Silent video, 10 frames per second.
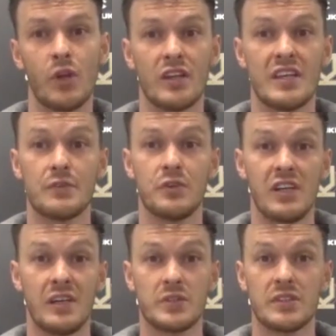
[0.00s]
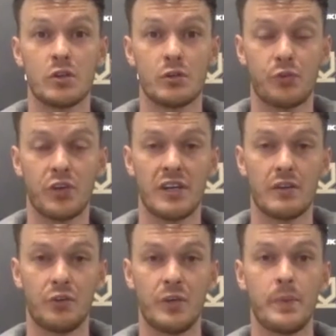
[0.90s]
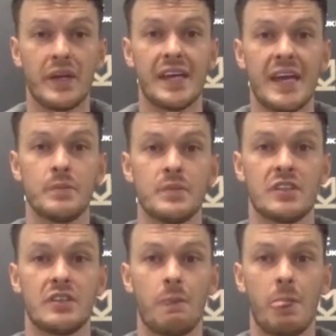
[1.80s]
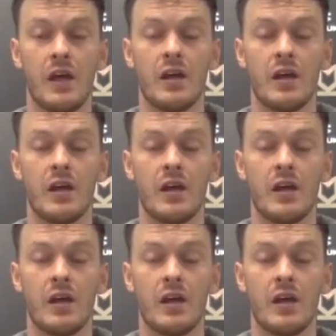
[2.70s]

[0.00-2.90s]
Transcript: No, definitely. We've still got three big games, and